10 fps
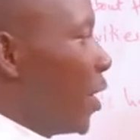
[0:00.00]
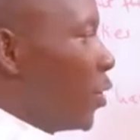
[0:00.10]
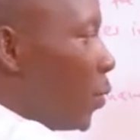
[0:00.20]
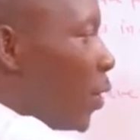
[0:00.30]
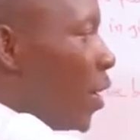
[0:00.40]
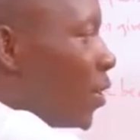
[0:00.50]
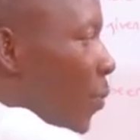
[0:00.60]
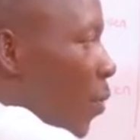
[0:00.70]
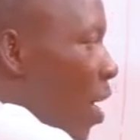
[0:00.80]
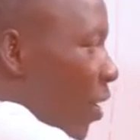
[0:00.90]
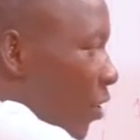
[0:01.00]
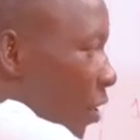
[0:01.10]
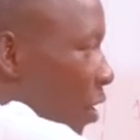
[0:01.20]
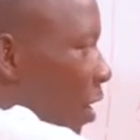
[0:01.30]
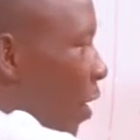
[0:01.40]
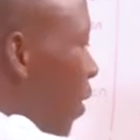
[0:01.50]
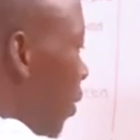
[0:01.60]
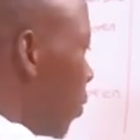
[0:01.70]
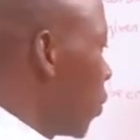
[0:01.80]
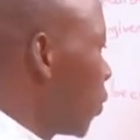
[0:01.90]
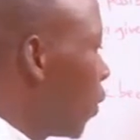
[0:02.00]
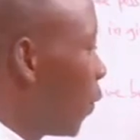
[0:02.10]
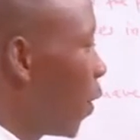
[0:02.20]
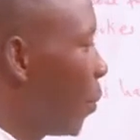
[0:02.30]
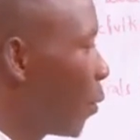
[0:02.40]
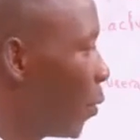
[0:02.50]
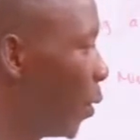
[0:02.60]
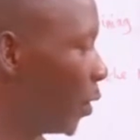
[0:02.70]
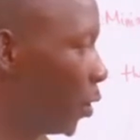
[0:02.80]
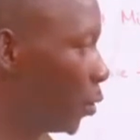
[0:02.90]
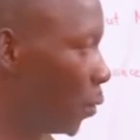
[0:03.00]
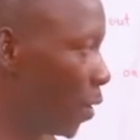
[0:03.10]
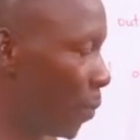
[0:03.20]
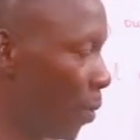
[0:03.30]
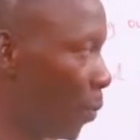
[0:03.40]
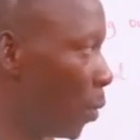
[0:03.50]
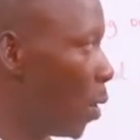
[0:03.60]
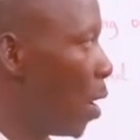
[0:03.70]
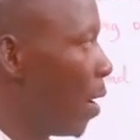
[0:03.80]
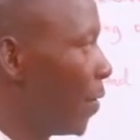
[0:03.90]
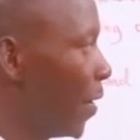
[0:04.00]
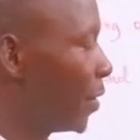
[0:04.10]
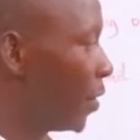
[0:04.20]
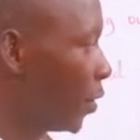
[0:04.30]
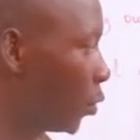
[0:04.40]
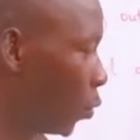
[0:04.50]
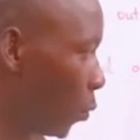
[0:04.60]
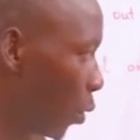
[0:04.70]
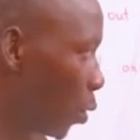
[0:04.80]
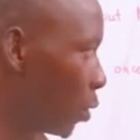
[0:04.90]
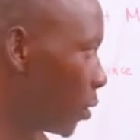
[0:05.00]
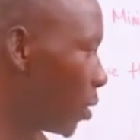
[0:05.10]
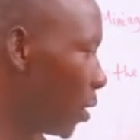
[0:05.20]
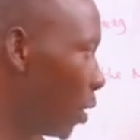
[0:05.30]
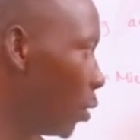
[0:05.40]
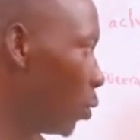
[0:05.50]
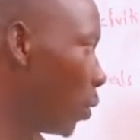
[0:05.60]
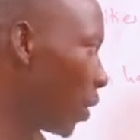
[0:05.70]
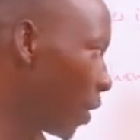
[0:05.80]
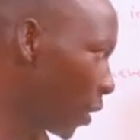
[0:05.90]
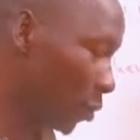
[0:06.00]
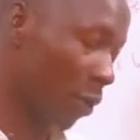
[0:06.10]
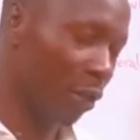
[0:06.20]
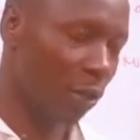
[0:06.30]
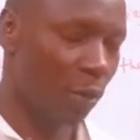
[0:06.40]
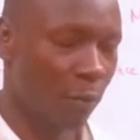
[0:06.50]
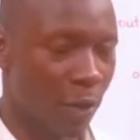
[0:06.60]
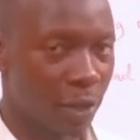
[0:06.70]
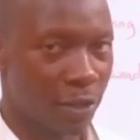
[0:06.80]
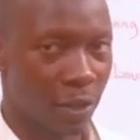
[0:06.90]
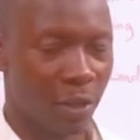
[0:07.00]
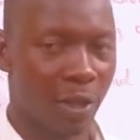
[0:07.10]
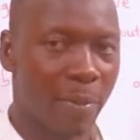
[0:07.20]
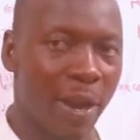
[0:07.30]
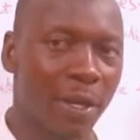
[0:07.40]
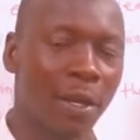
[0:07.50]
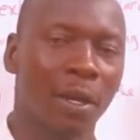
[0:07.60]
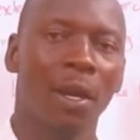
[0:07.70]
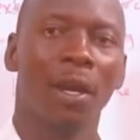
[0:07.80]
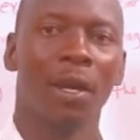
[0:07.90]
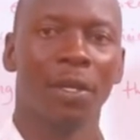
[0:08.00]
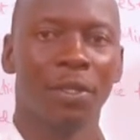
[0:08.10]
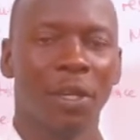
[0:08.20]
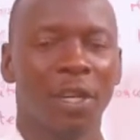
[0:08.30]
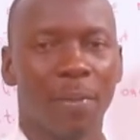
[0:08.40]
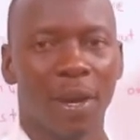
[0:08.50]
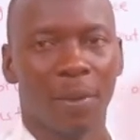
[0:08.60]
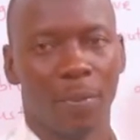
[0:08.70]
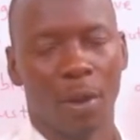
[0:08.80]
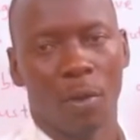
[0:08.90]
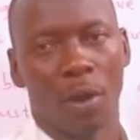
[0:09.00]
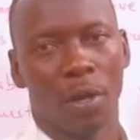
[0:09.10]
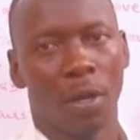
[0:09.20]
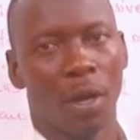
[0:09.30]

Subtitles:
natural gas production is the source of employment to the people. This is true because during the extraction of gas in the mining, need manpower,